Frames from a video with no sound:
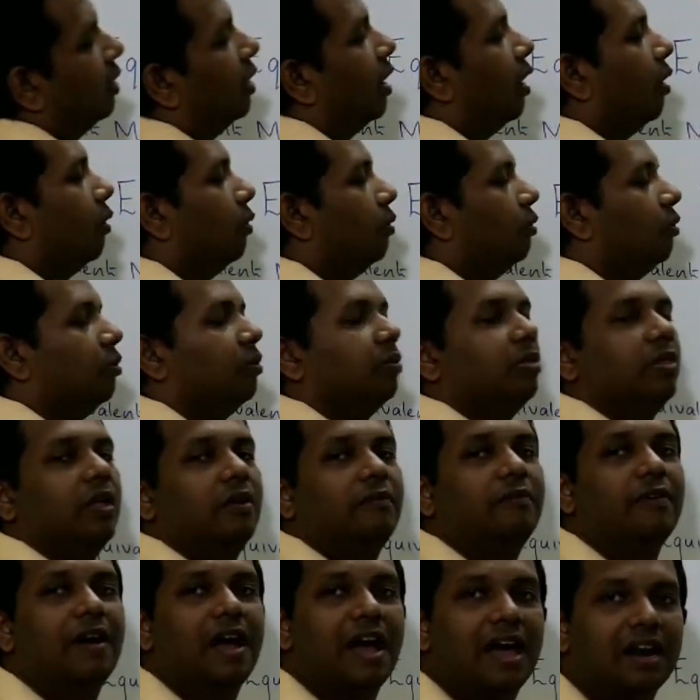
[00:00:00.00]
Now
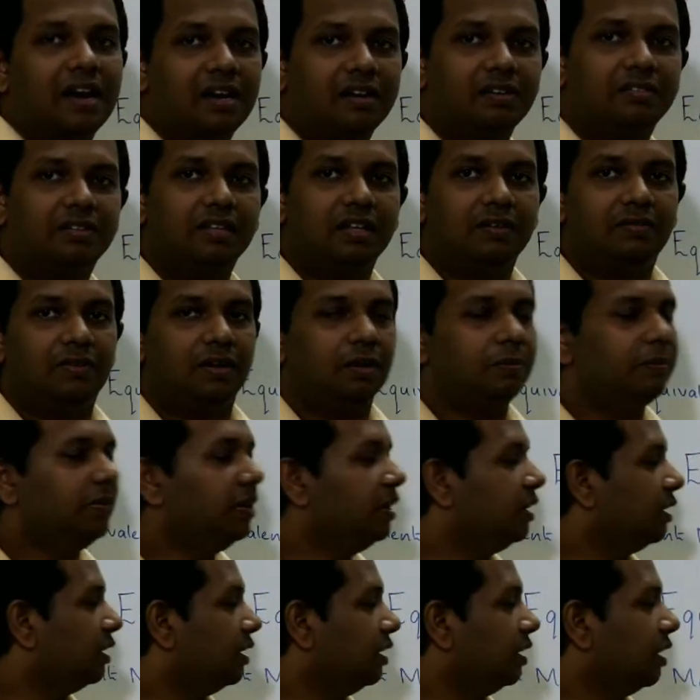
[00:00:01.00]
the valency will
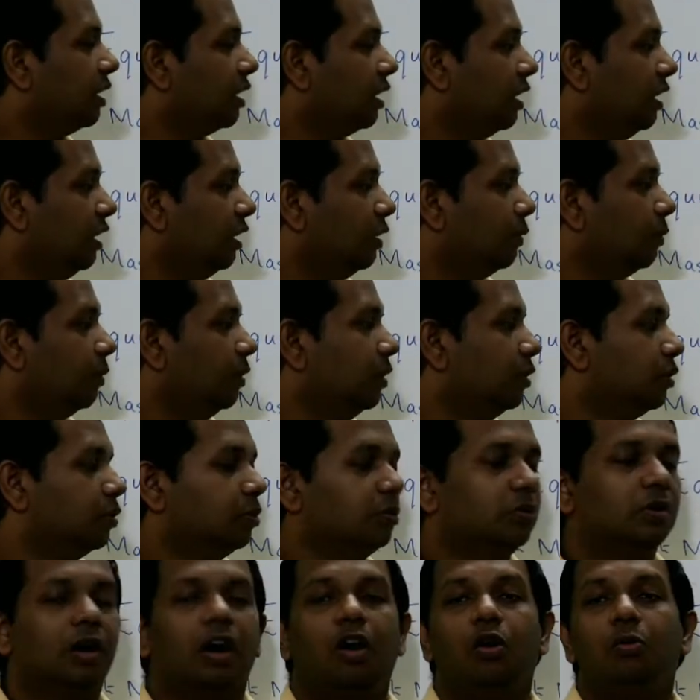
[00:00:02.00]
be here equal
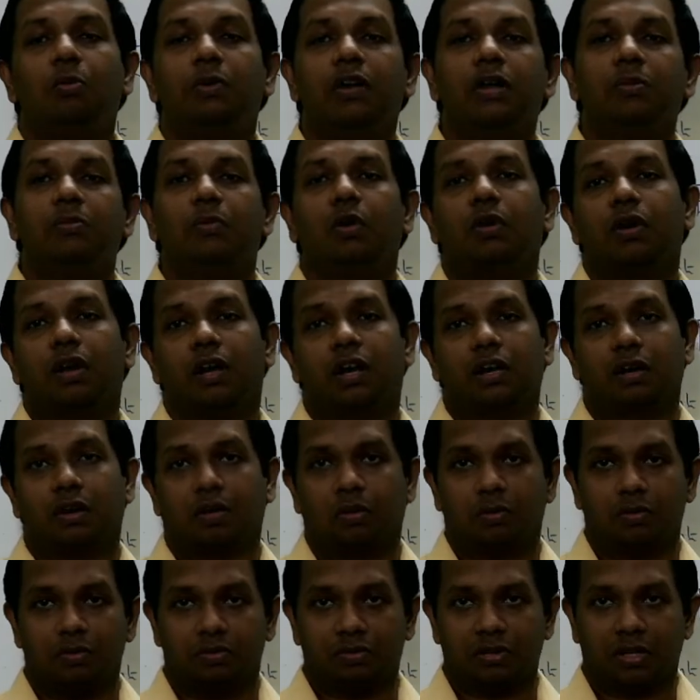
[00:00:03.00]
to how many more
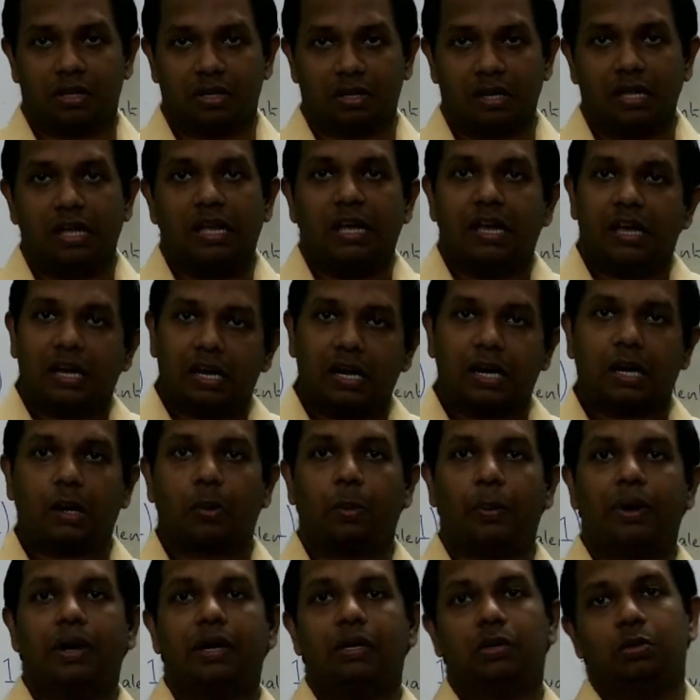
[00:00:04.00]
electrons are
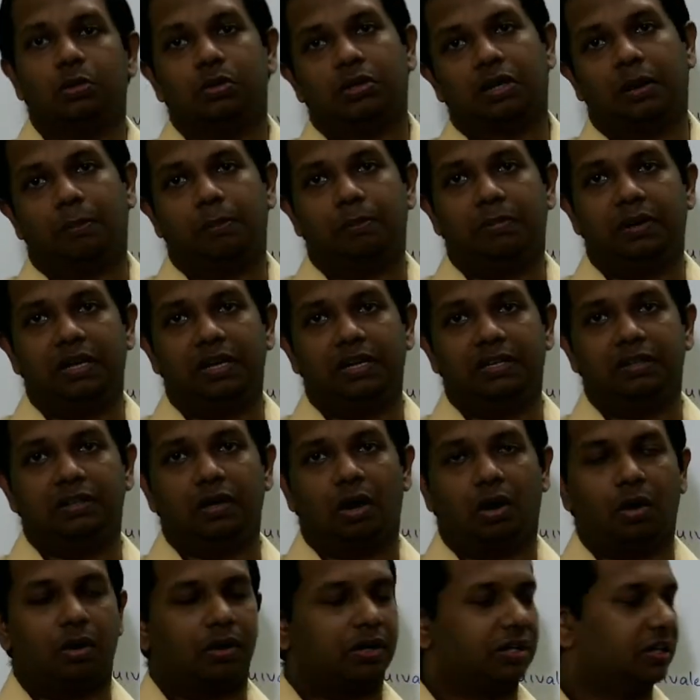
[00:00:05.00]
required to complete
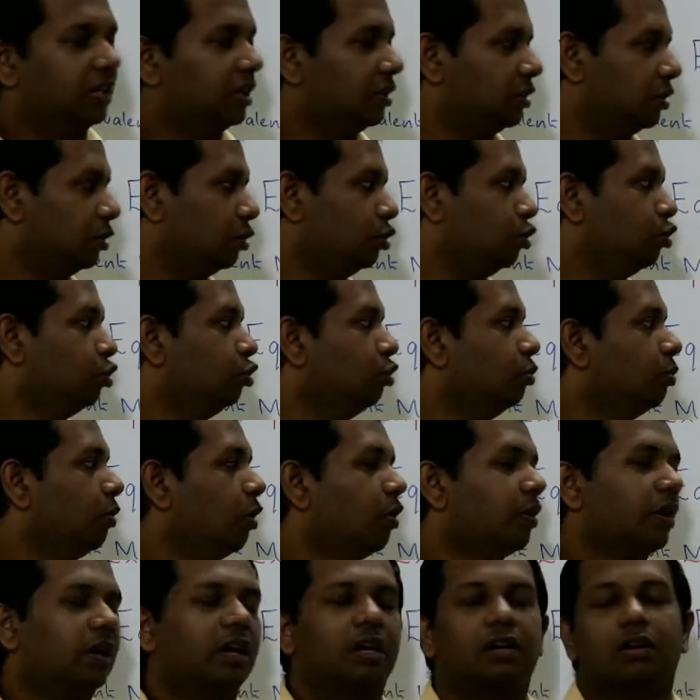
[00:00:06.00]
the octet. Two
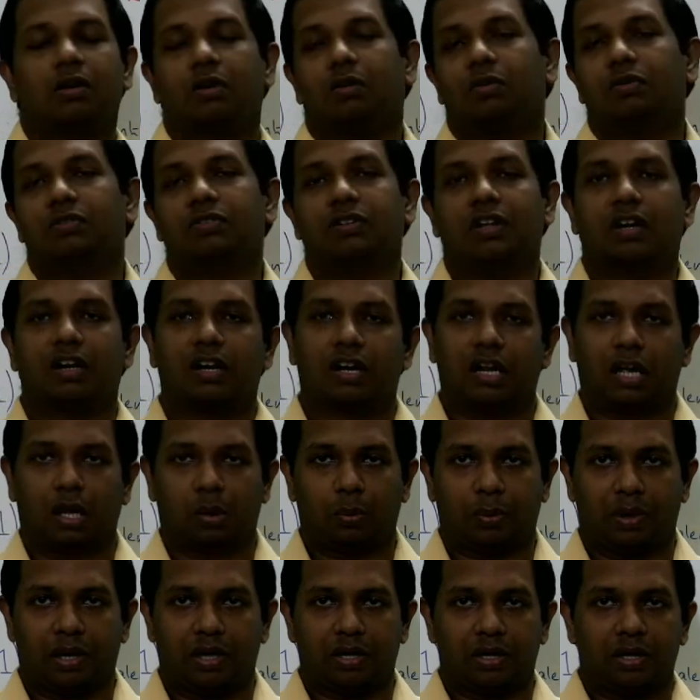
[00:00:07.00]
more electrons are
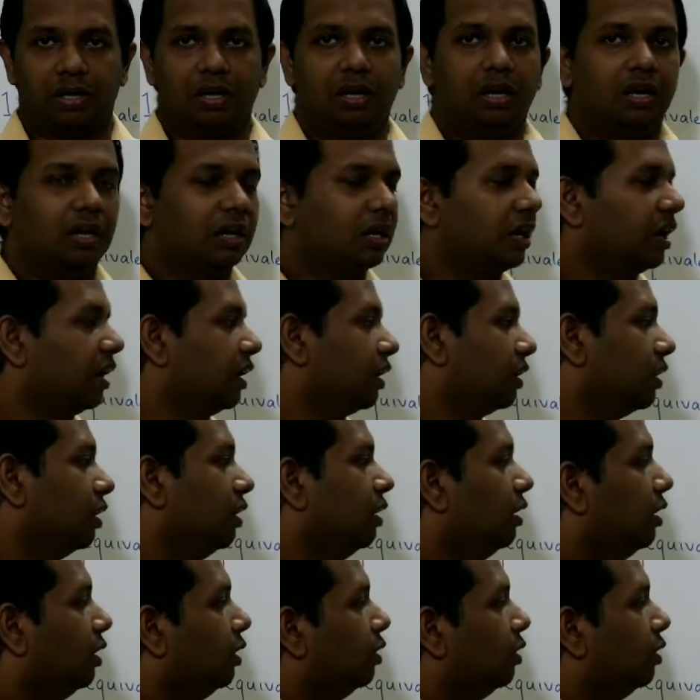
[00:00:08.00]
required. Correct.